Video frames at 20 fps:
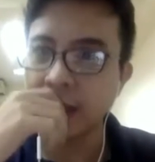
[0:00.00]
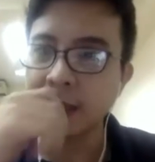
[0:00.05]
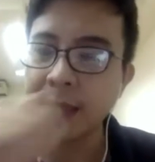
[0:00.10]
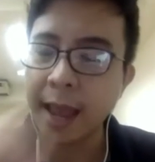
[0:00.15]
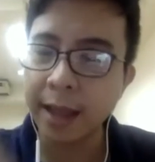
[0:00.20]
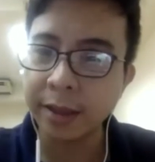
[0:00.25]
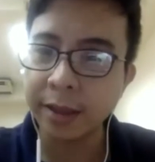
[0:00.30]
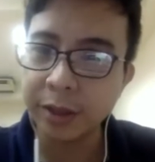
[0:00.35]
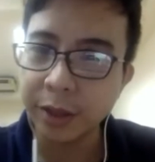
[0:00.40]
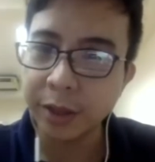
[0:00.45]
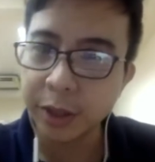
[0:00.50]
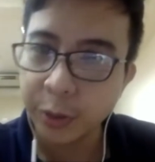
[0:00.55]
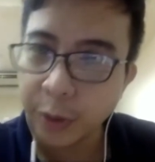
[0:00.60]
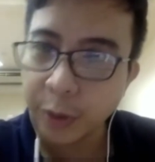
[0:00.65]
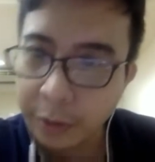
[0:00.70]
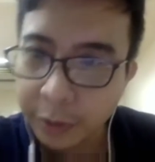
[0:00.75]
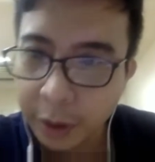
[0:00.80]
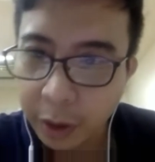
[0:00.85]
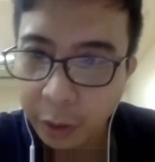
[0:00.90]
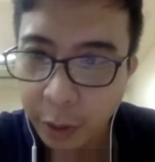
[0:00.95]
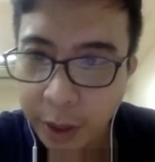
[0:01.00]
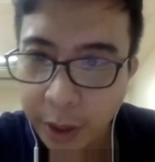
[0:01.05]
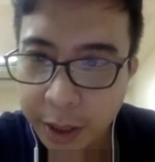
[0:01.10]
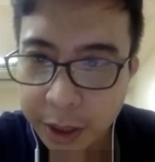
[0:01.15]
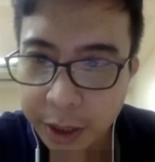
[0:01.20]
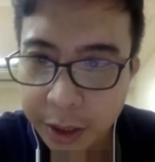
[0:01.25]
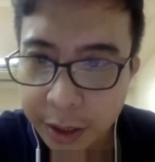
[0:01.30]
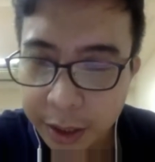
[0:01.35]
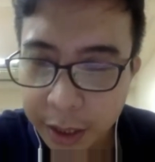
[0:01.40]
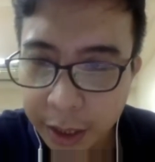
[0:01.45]
answers one of the
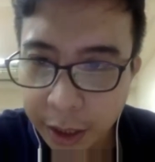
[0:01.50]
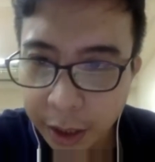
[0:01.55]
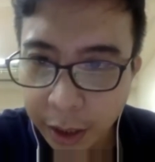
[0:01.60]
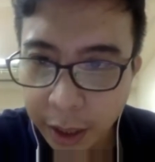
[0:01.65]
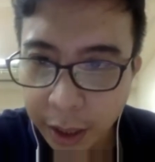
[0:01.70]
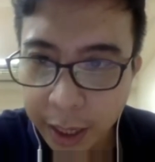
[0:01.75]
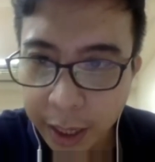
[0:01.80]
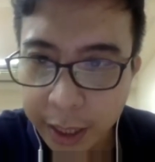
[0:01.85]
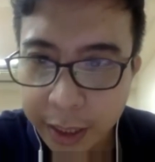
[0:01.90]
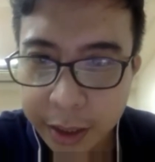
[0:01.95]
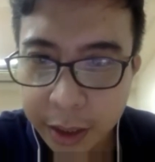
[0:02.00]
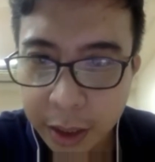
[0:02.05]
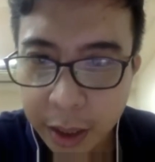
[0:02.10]
questions he raised,